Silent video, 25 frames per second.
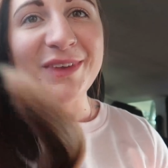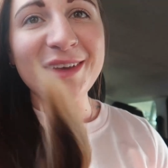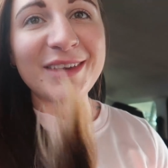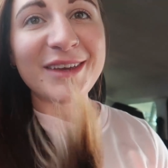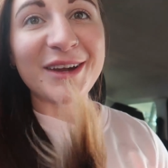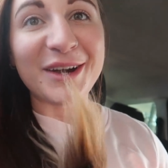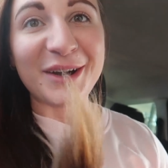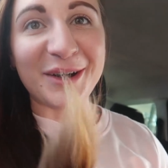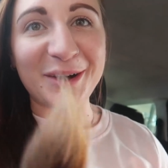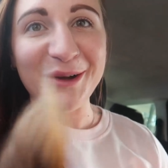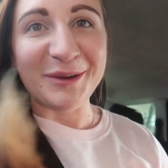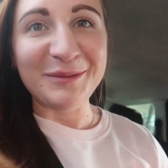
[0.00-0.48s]

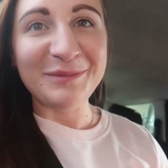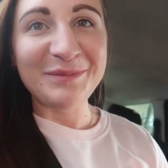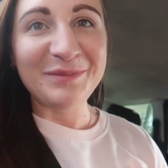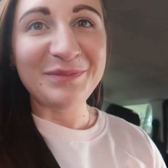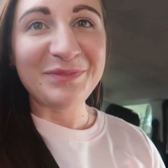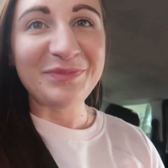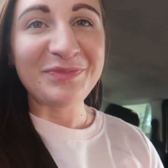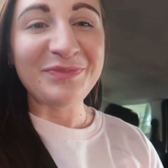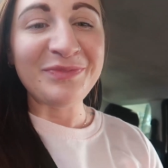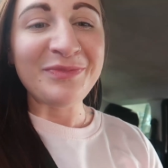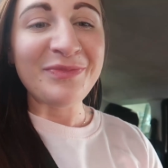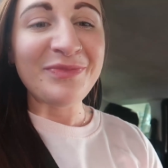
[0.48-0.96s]
Y'all,
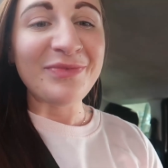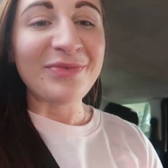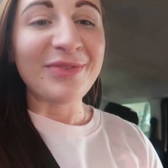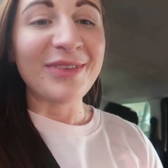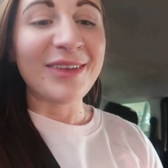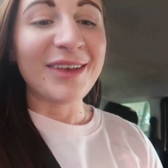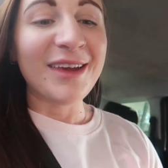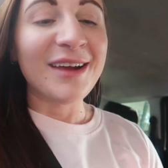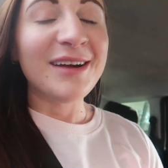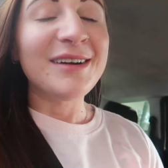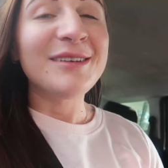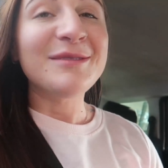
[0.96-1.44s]

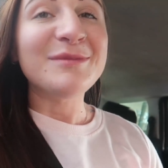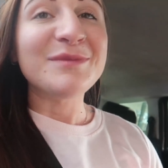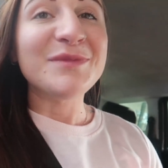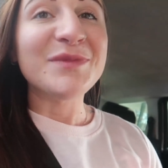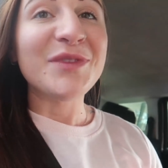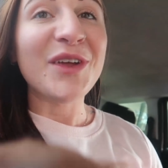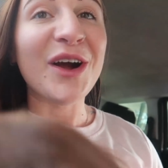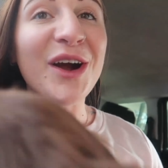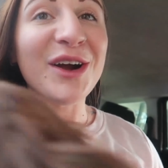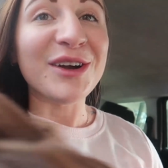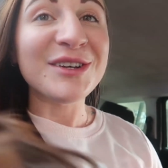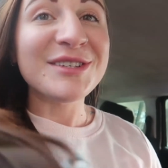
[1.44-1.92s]

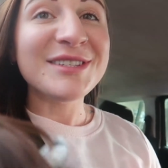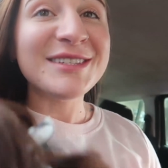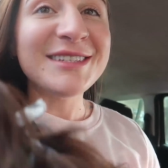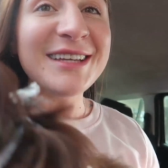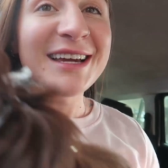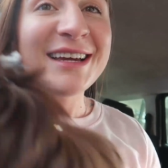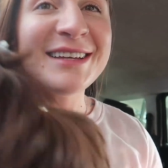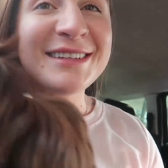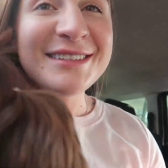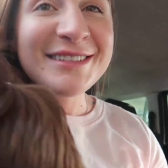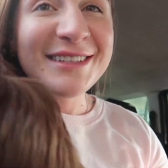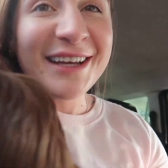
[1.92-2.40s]
our
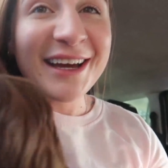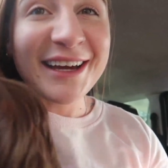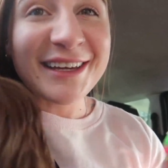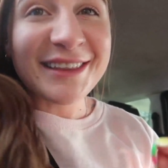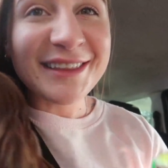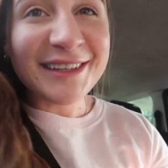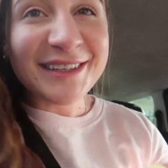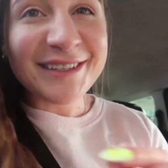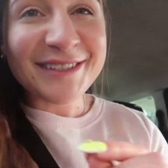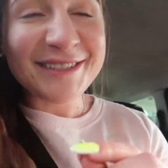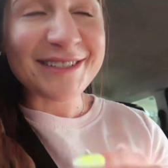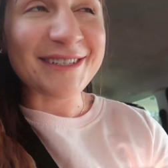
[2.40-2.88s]

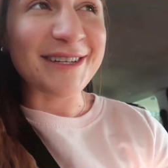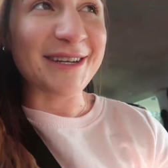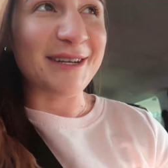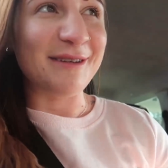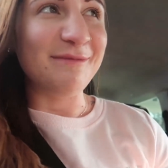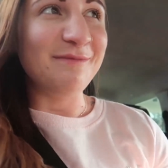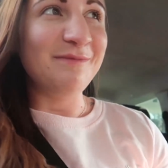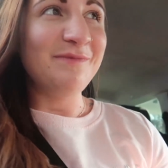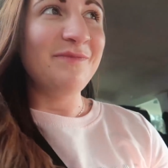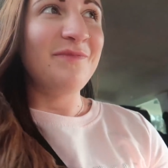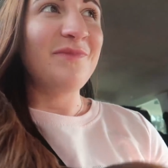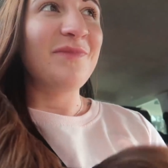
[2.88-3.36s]
stateside
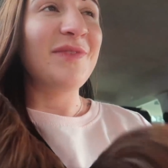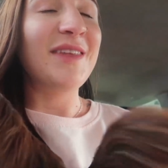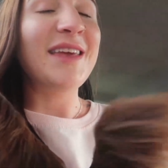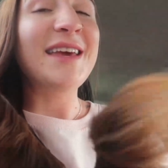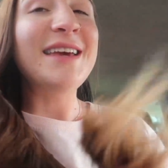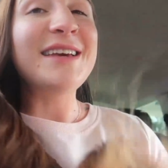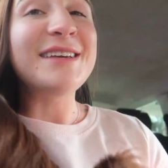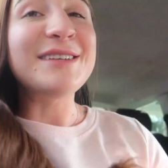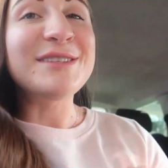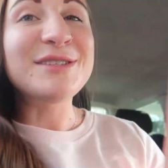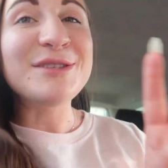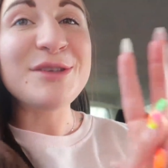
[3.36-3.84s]
listing
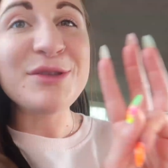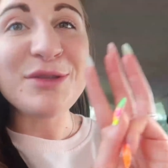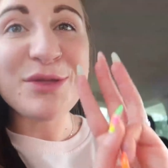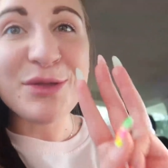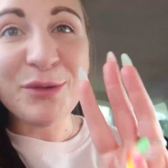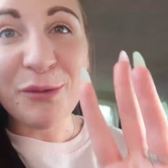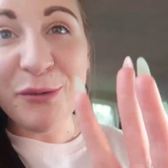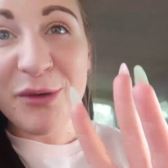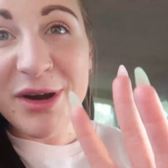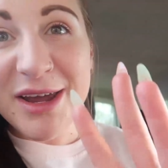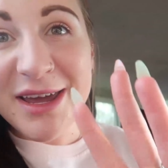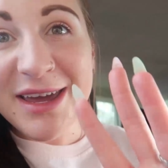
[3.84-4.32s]
is
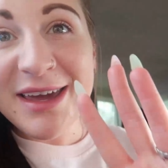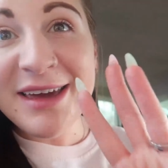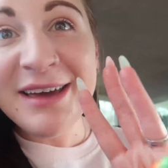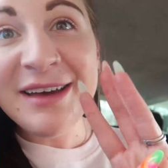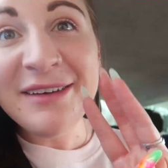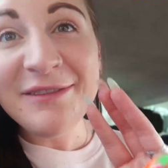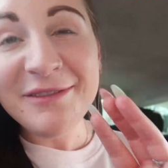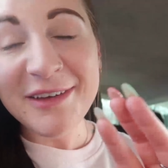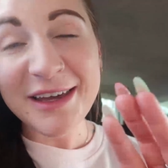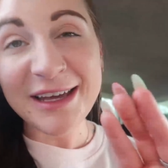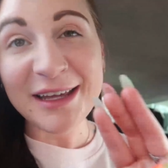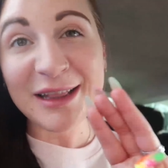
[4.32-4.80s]
three
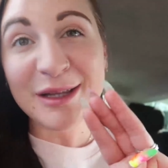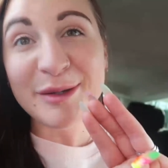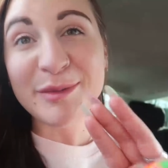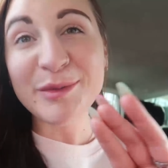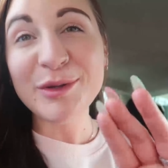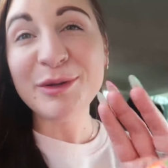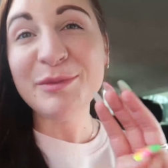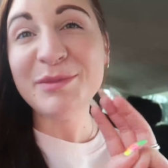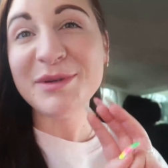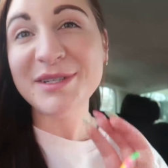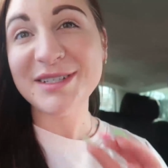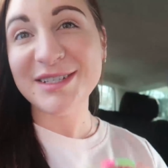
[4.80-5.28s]

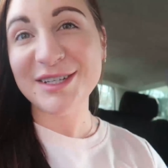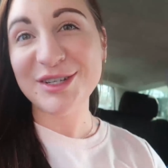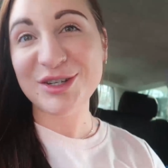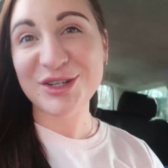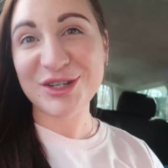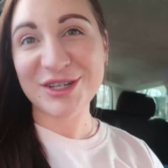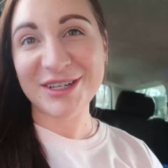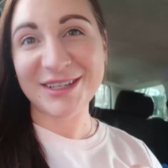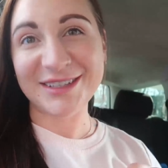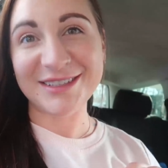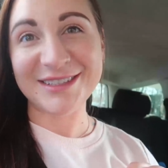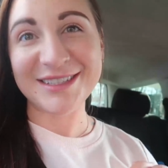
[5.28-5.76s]
available
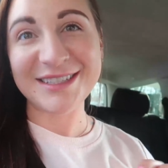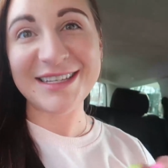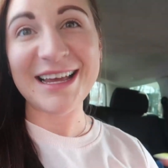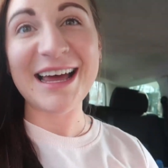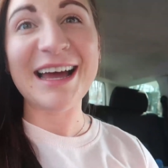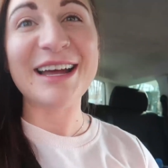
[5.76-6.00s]
positions.